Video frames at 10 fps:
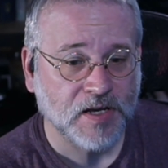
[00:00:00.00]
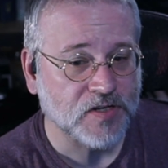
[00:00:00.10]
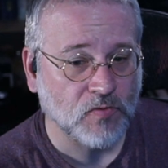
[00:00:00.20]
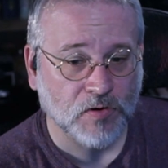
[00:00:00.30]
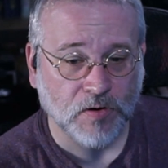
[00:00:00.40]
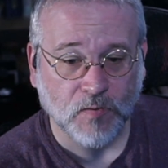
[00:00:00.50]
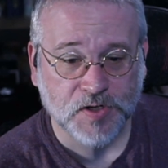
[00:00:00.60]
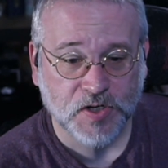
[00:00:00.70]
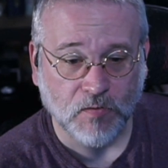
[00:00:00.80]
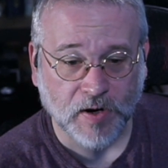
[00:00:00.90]
He's wondering
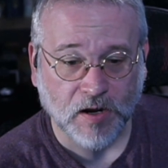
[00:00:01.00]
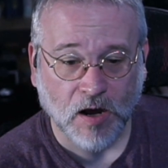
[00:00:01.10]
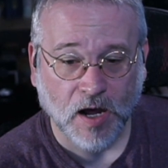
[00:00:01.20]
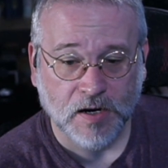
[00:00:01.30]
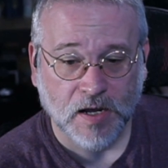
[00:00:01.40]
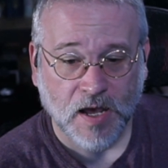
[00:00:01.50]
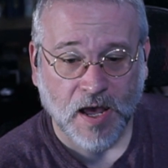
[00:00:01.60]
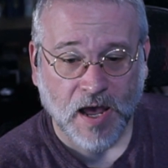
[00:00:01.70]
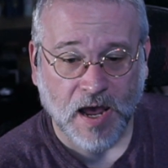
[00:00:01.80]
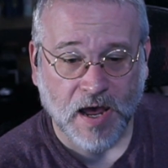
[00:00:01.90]
what's going on,
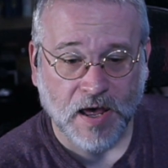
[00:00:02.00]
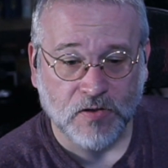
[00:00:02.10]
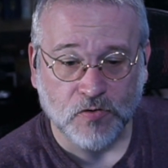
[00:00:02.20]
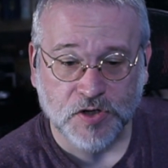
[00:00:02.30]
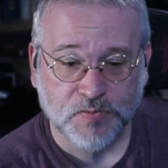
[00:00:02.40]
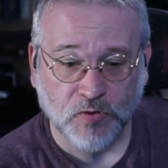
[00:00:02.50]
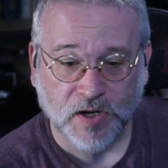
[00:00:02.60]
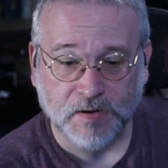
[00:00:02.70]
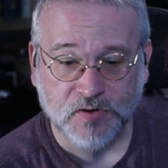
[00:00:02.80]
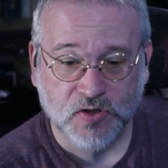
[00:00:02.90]
and they're just
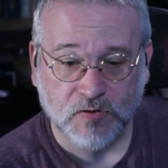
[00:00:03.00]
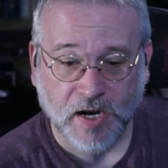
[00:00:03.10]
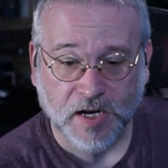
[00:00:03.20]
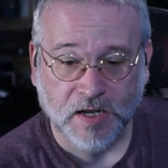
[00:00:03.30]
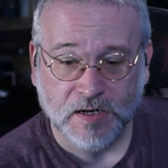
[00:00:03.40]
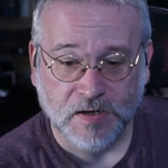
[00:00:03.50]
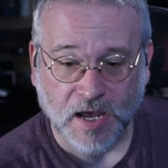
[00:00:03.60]
bringing him straight in,